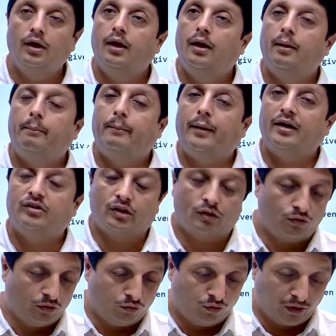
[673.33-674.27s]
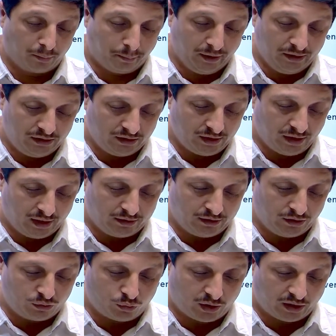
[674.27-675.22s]
MySQL Workbench, and this
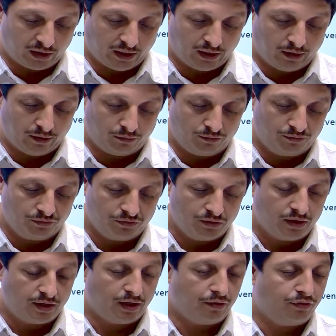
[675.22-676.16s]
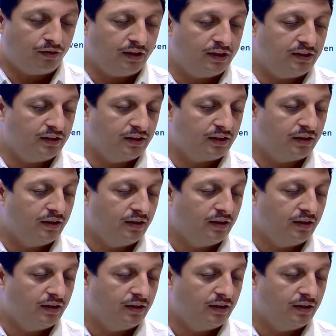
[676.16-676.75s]
is what I have referred here.